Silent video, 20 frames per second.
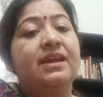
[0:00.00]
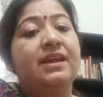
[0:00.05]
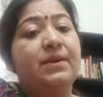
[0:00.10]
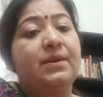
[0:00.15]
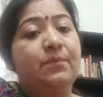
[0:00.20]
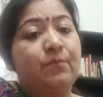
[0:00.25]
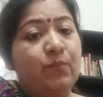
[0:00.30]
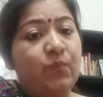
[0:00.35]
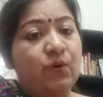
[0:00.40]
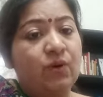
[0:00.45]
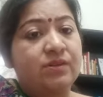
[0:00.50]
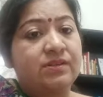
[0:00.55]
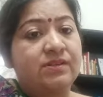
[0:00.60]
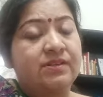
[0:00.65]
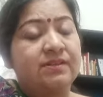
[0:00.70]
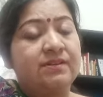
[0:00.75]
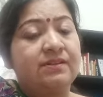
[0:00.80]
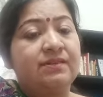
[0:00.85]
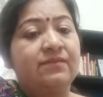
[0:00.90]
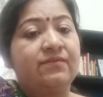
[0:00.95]

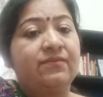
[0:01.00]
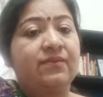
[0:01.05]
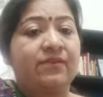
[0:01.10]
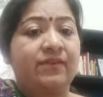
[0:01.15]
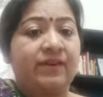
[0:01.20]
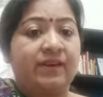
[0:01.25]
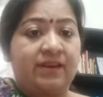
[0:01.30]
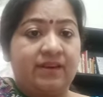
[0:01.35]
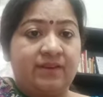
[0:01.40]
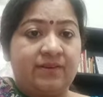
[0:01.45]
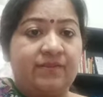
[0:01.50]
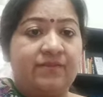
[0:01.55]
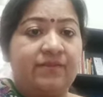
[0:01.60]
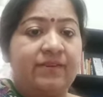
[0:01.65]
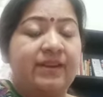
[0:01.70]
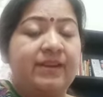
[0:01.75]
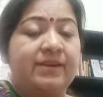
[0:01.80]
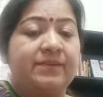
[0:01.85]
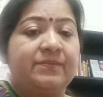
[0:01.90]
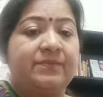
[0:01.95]
important for a
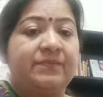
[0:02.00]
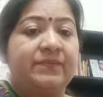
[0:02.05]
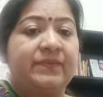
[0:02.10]
country?